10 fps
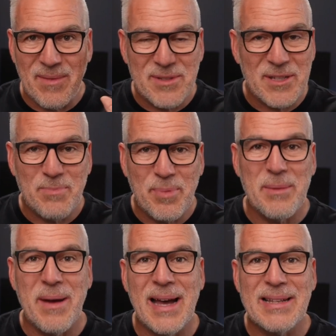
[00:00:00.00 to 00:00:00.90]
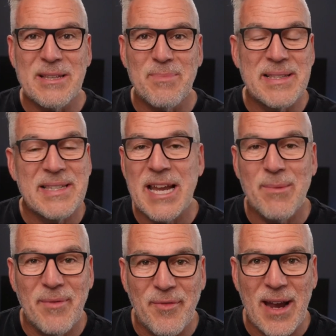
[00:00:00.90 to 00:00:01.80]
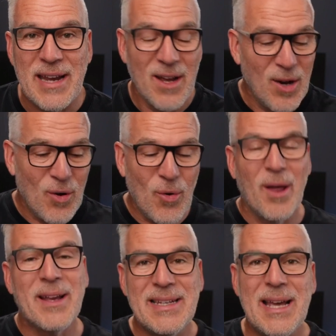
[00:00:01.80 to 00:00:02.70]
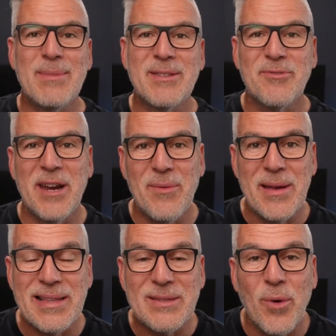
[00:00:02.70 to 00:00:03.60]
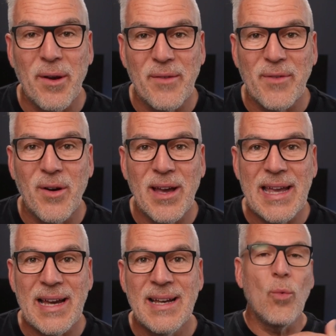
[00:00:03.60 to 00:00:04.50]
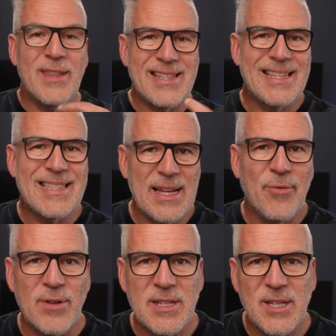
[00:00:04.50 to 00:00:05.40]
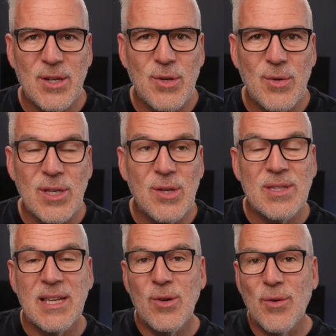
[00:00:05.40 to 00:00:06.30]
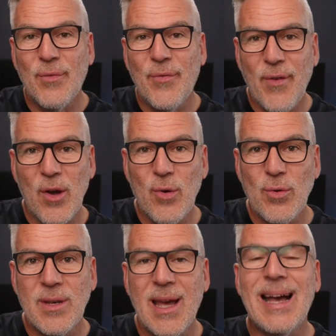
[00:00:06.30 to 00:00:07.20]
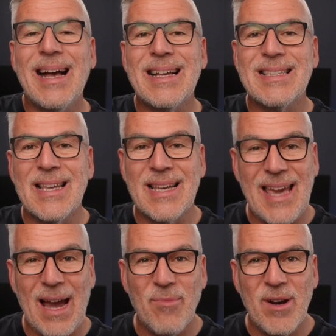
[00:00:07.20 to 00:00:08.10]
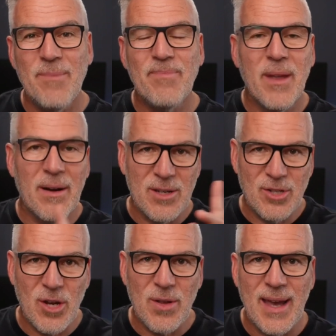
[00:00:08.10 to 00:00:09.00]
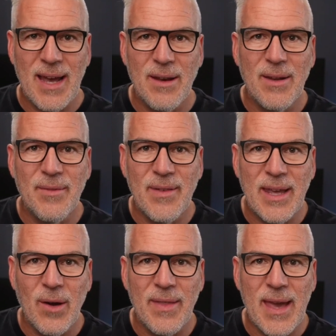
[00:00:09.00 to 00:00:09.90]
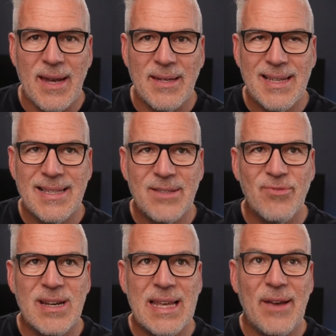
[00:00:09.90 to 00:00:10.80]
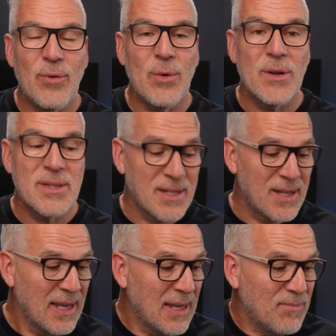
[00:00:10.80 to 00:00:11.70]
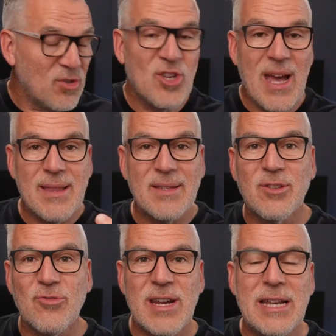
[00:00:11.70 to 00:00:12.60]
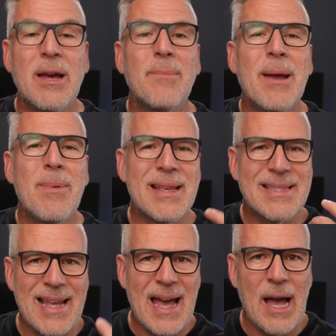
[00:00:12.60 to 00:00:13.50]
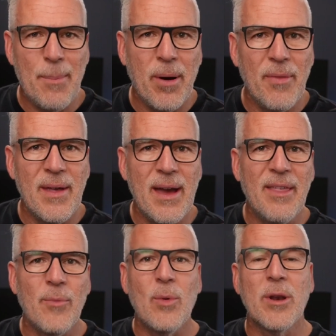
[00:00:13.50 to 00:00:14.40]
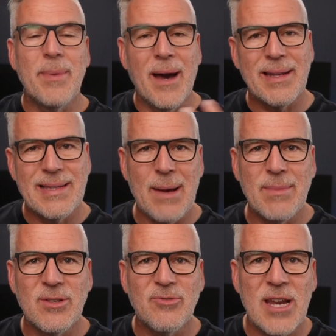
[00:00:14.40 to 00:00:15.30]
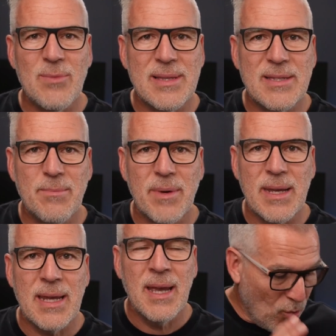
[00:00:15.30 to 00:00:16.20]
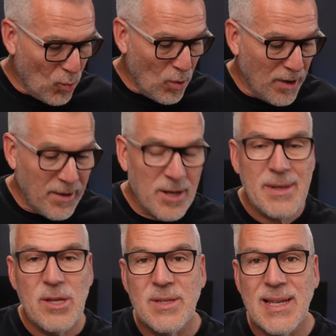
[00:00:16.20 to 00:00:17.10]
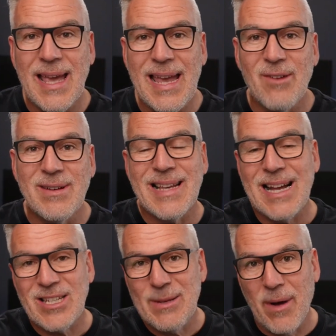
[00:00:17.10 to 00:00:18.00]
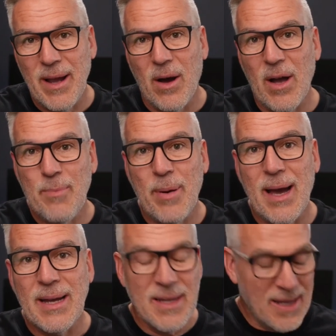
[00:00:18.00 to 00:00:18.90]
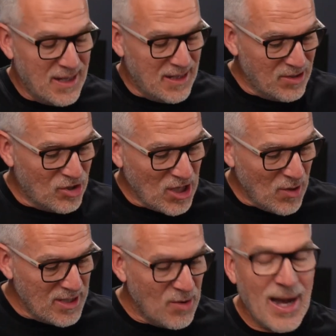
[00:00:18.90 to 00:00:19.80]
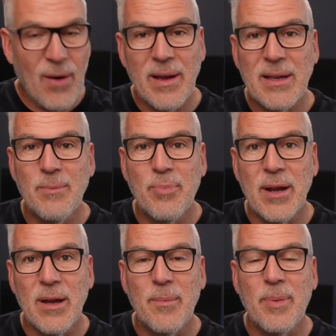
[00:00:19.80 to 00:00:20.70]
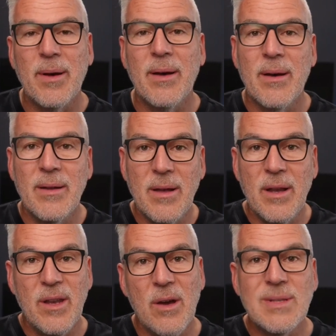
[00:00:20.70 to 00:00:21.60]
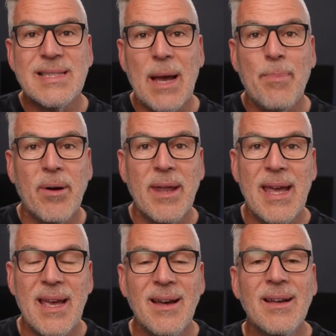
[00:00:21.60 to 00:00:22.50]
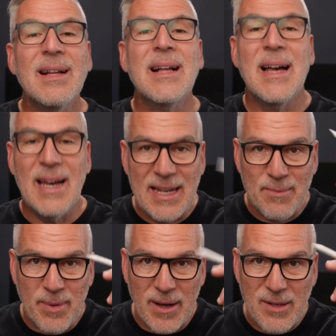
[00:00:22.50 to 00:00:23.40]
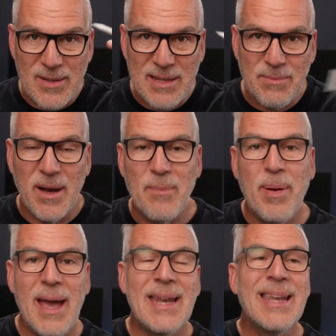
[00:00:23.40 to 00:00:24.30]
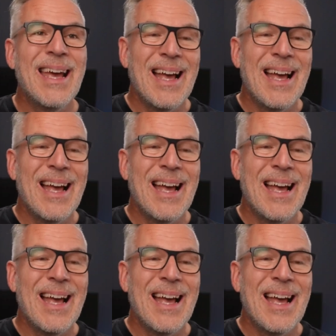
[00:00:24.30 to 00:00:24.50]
just putting my hands up and saying I'm afraid. All I can demonstrate with is what I've got here. This is different to using your phone as a camera. I'm going to show you that in another video at the end. This is really if we want to share the screen. Maybe there's an app on there that we want to be able to demonstrate with somebody. Or what I'm going to be using here is actually my iPad and showing you how I can bring up a notes app on here. And by using my pen,